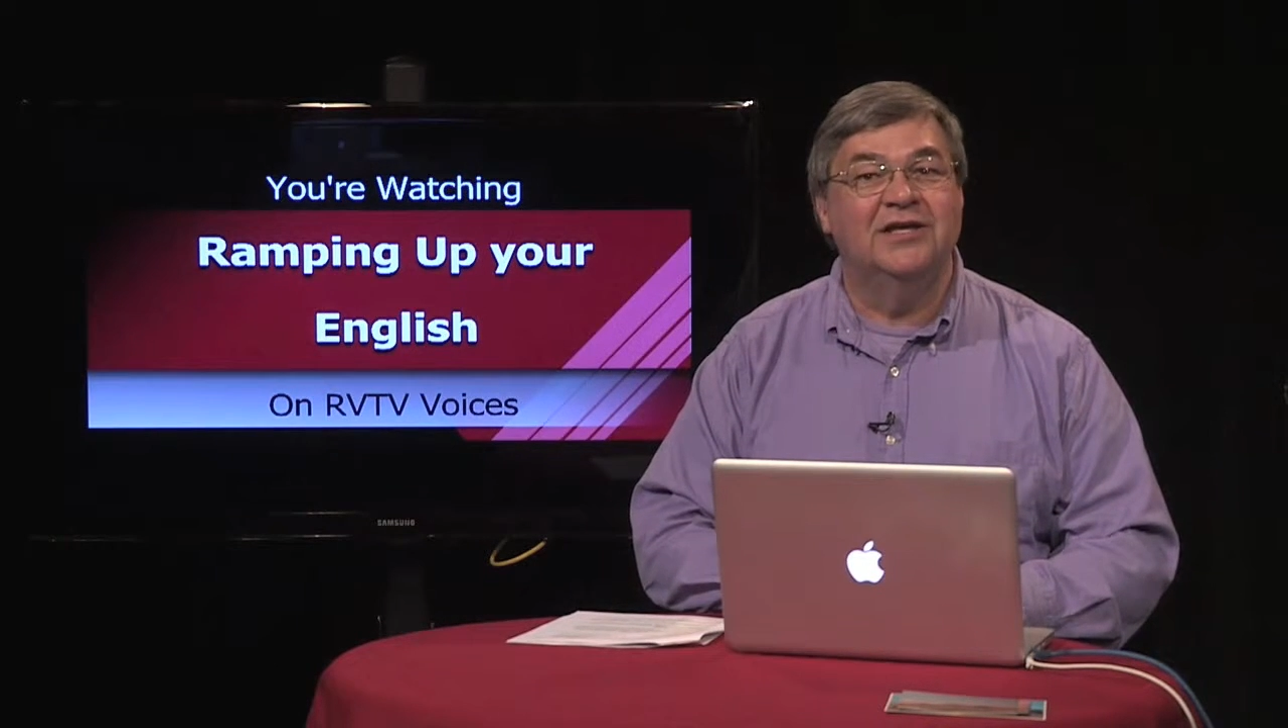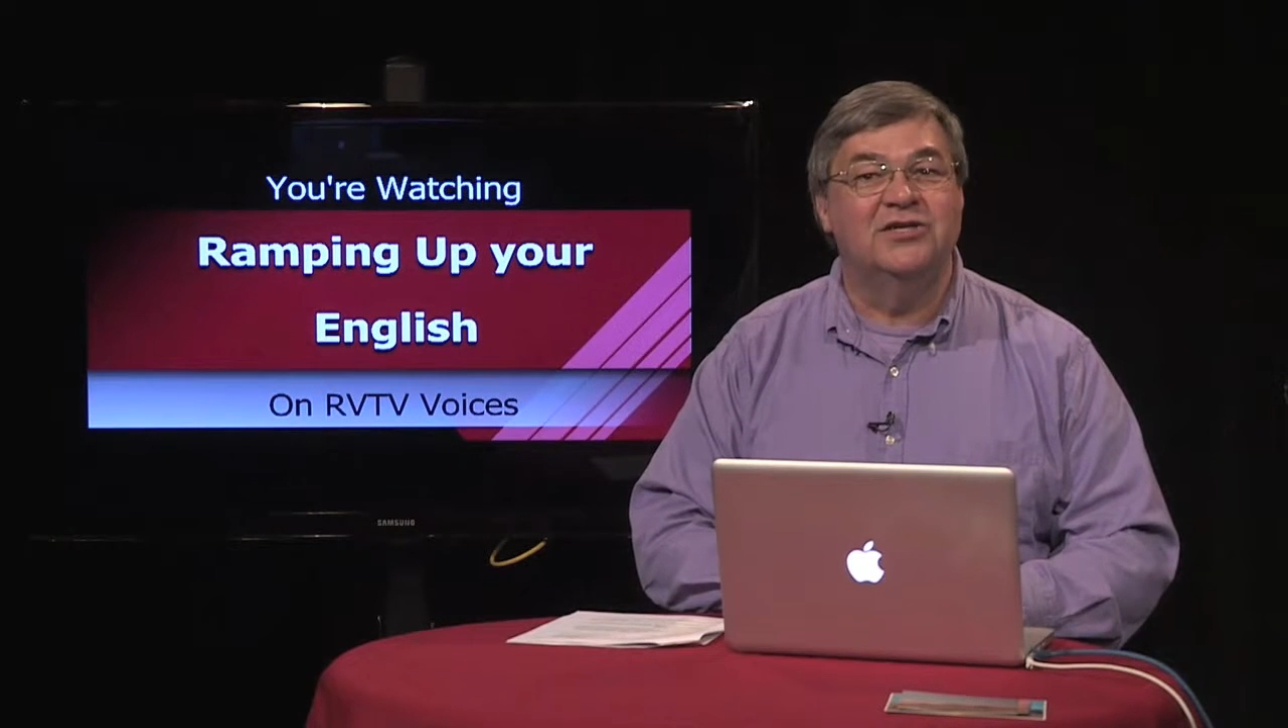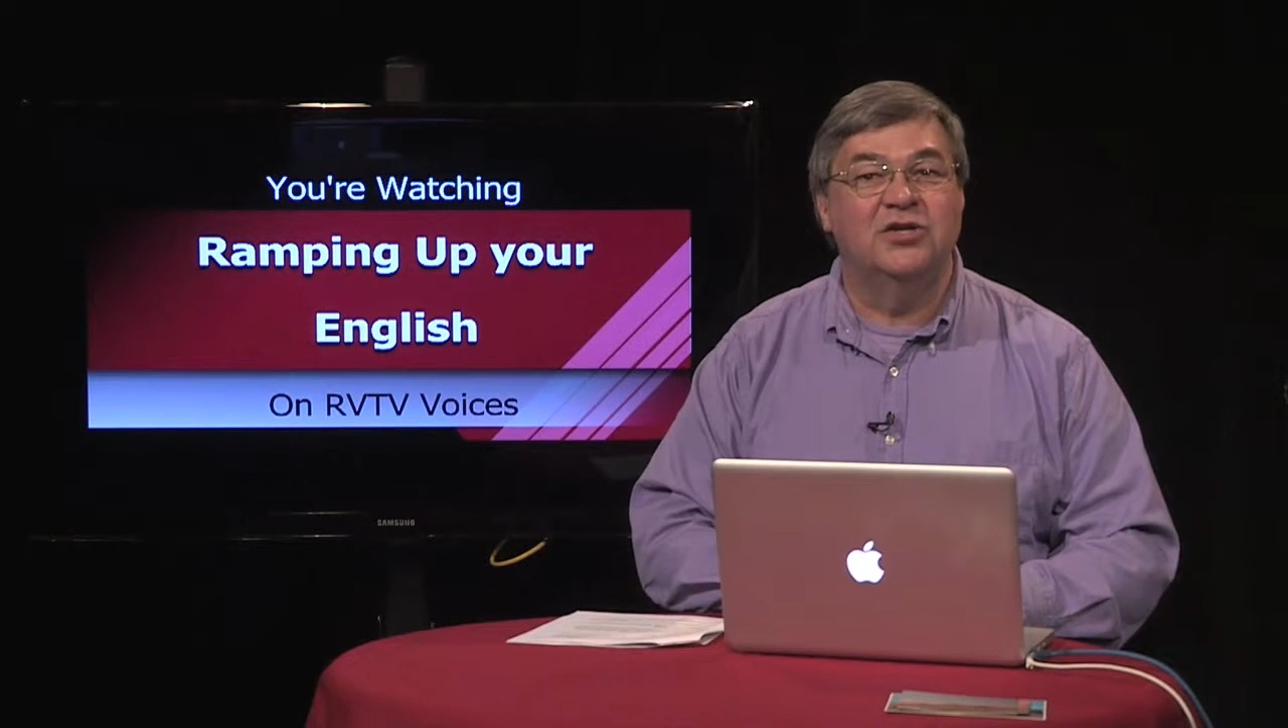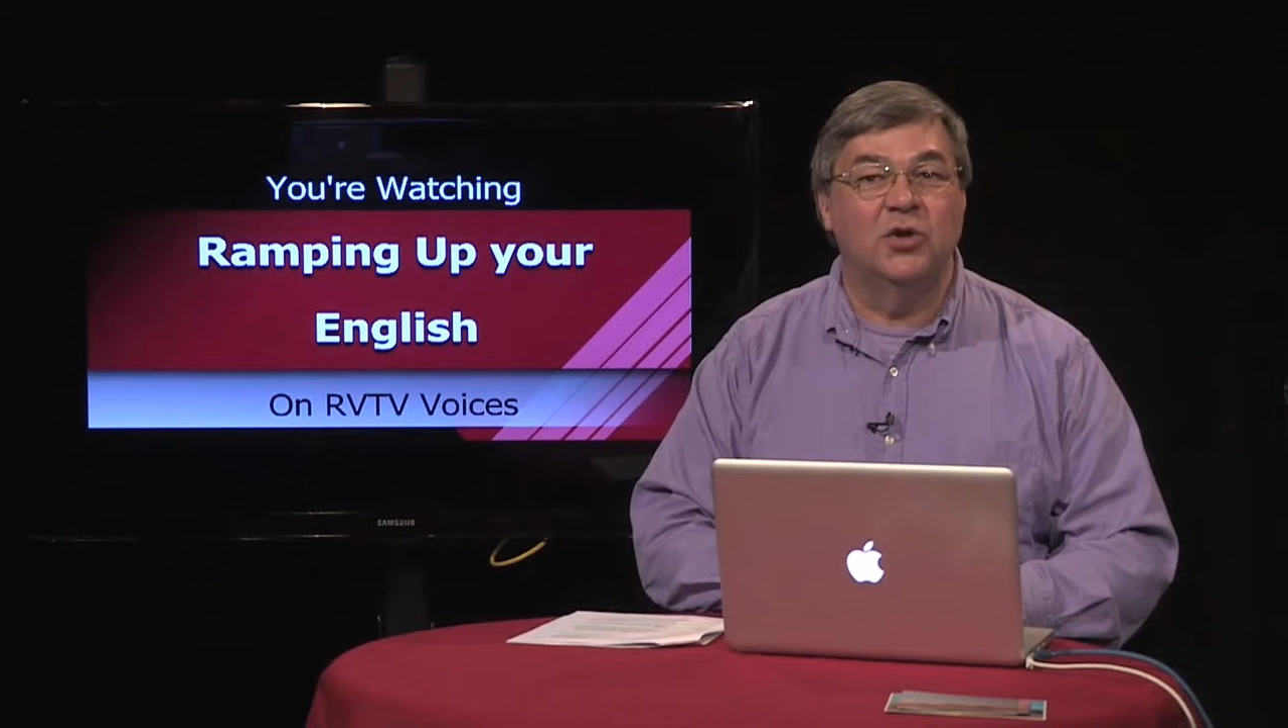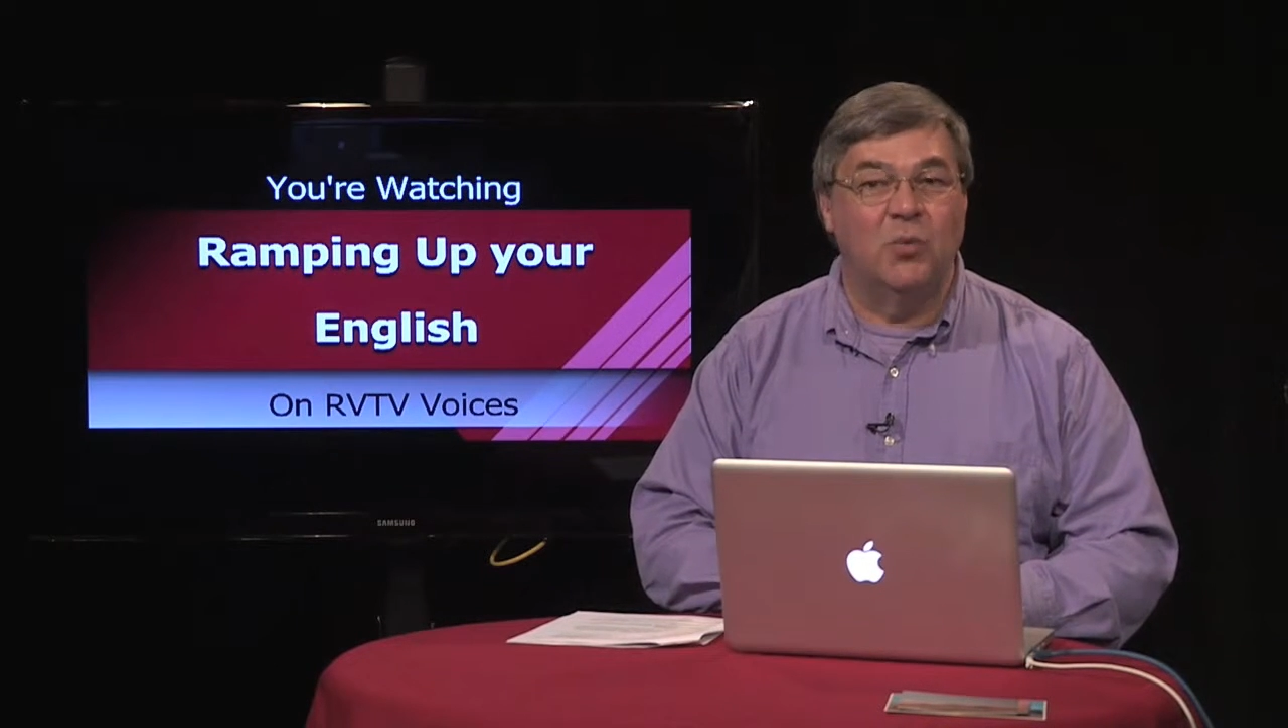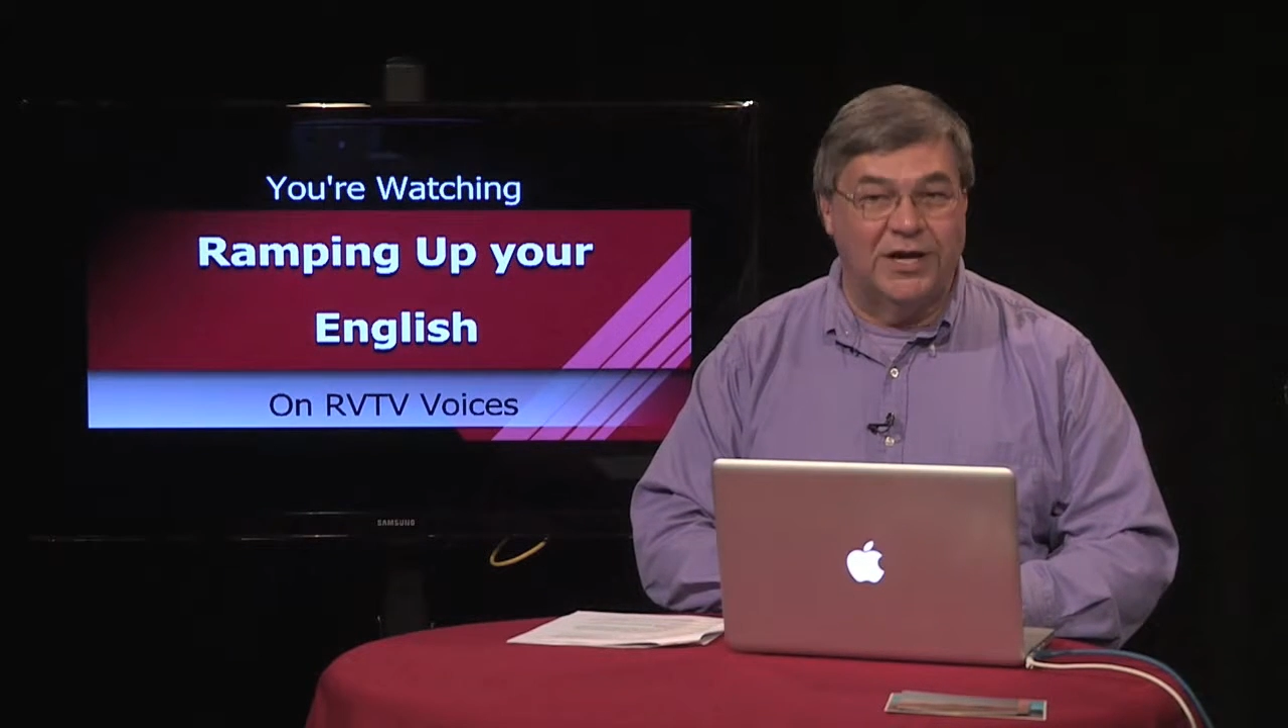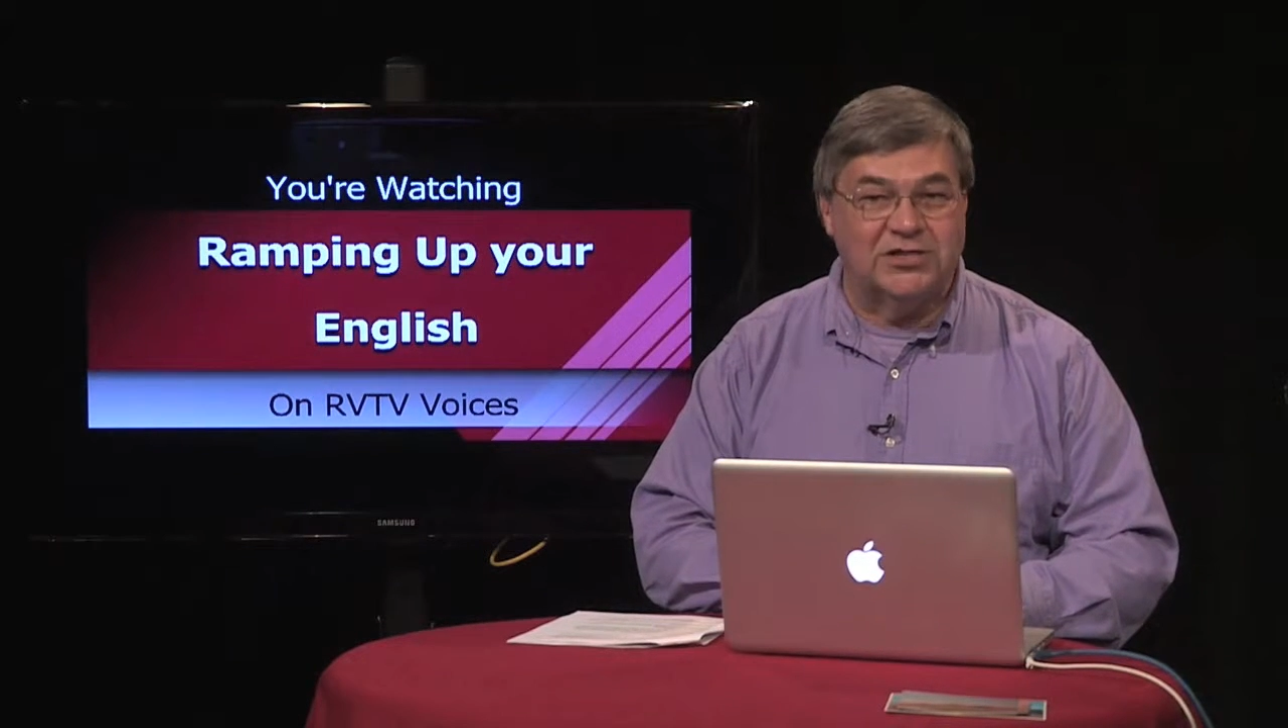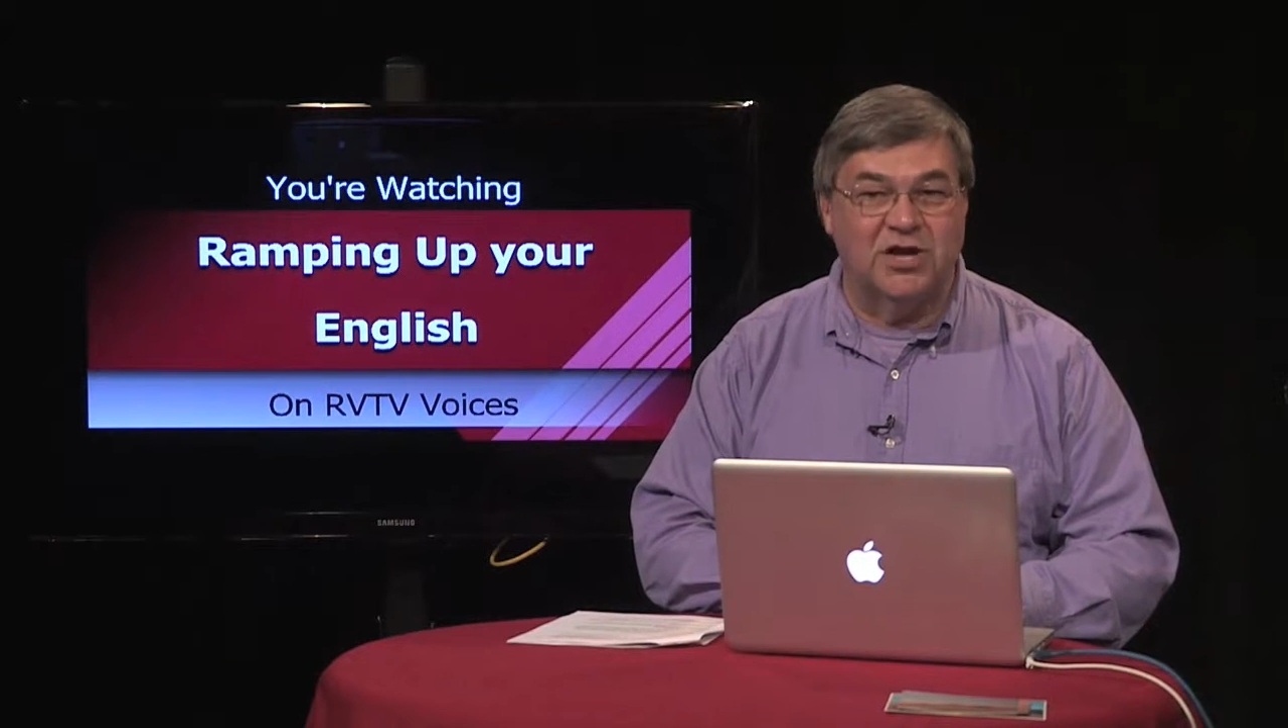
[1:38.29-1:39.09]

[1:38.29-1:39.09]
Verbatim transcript: to the West